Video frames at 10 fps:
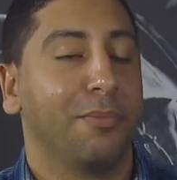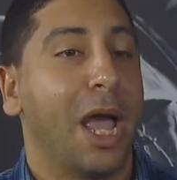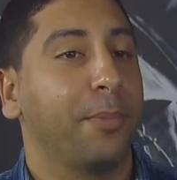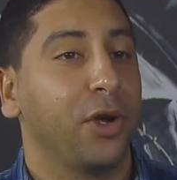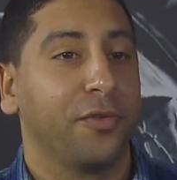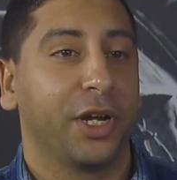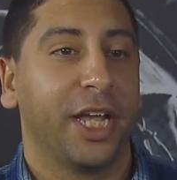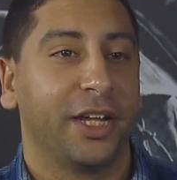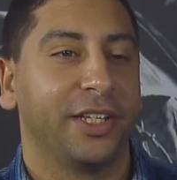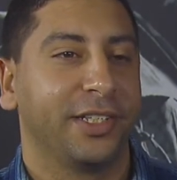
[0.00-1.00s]
Yeah, the map
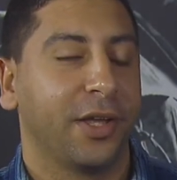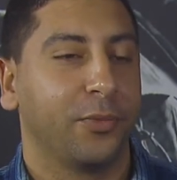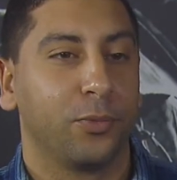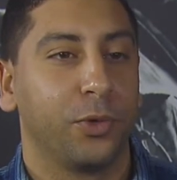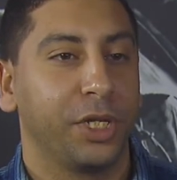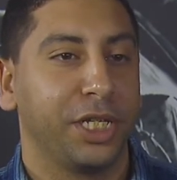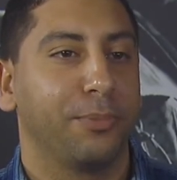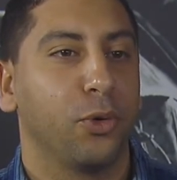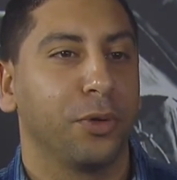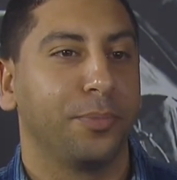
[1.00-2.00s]
overhead is a
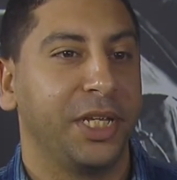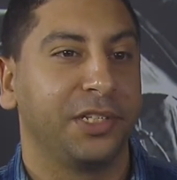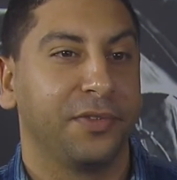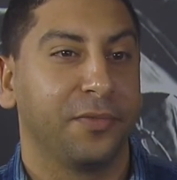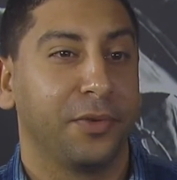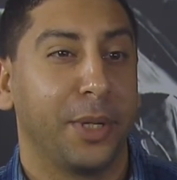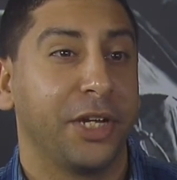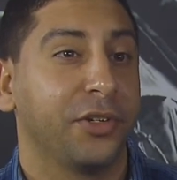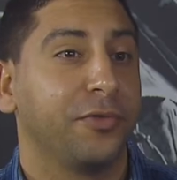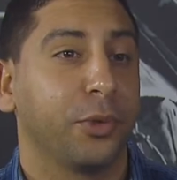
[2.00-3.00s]
really important piece of
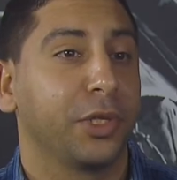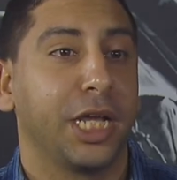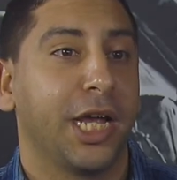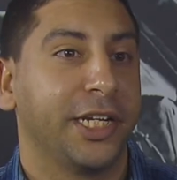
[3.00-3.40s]
information for